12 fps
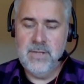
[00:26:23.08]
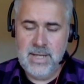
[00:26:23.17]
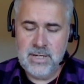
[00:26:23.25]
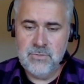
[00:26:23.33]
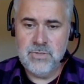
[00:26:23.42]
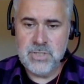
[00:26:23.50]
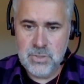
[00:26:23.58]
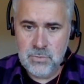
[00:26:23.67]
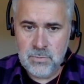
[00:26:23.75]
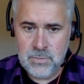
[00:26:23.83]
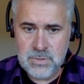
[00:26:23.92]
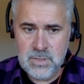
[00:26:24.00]
the end
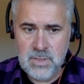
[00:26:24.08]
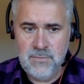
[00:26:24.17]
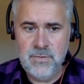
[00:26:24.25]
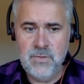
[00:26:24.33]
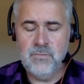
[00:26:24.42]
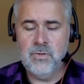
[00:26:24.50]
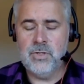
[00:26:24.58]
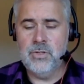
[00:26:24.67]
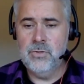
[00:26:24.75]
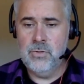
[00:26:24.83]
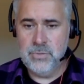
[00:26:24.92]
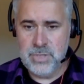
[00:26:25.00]
result, if you've got
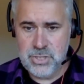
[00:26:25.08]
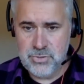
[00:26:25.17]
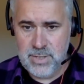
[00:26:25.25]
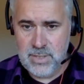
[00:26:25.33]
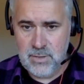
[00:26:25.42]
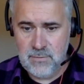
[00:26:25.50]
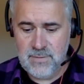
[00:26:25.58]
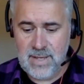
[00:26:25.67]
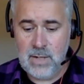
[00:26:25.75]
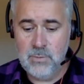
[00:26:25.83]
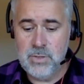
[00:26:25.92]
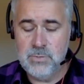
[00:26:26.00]
an audit trail of
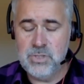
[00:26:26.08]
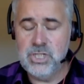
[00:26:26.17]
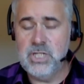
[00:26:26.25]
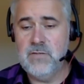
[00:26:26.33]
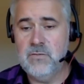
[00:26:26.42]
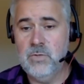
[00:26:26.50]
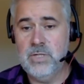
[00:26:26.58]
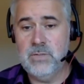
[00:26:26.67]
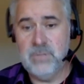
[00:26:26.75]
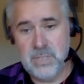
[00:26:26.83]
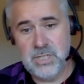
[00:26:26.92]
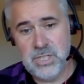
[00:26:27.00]
how you achieved what
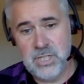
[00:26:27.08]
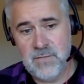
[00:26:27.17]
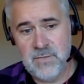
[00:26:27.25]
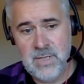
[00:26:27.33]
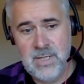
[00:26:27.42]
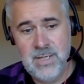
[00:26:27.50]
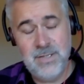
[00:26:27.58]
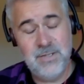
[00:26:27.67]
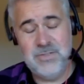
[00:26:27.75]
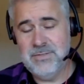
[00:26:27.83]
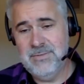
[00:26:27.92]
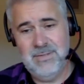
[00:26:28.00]
you did achieve,
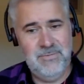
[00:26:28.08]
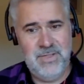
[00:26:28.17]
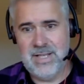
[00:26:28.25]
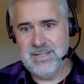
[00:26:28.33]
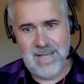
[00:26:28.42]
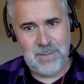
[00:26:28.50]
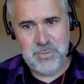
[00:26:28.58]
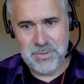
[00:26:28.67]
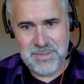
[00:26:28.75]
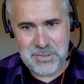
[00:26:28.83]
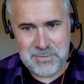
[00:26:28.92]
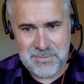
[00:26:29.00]
because things
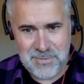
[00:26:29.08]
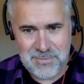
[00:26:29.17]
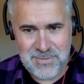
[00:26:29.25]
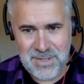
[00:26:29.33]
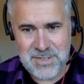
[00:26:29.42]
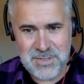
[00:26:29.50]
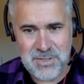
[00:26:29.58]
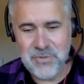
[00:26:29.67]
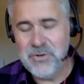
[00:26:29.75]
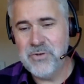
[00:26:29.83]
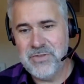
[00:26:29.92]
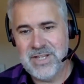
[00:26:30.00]
happen, things
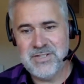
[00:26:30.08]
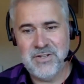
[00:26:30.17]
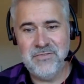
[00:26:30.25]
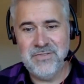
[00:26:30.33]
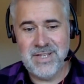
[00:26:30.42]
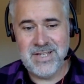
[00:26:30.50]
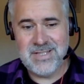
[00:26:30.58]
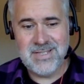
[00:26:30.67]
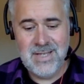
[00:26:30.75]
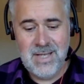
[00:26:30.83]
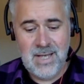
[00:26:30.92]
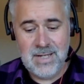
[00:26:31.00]
throw things off
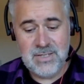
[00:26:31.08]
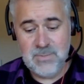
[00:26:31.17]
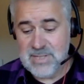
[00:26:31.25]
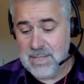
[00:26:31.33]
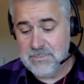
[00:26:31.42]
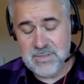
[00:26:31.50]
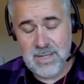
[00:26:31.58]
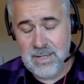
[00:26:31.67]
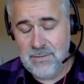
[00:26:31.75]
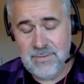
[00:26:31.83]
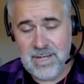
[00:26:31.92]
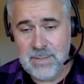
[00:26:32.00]
things, and sometimes they
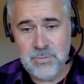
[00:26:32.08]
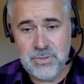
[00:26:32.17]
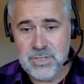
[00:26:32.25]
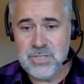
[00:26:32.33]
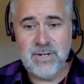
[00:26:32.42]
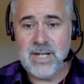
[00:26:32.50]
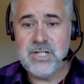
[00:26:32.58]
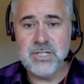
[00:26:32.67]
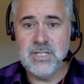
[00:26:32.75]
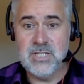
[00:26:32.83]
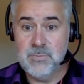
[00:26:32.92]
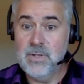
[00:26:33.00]
are viable
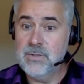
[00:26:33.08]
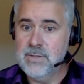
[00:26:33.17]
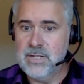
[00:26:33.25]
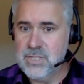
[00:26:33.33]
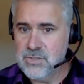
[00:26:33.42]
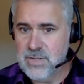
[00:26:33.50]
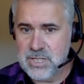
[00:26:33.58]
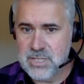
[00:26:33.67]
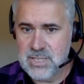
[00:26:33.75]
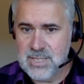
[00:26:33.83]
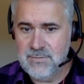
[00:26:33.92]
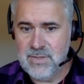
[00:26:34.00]
distractions, but they're
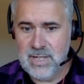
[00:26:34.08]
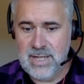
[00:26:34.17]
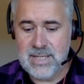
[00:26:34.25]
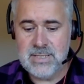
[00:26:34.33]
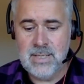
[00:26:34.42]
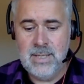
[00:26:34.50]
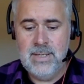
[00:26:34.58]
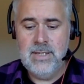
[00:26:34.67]
distractions nevertheless.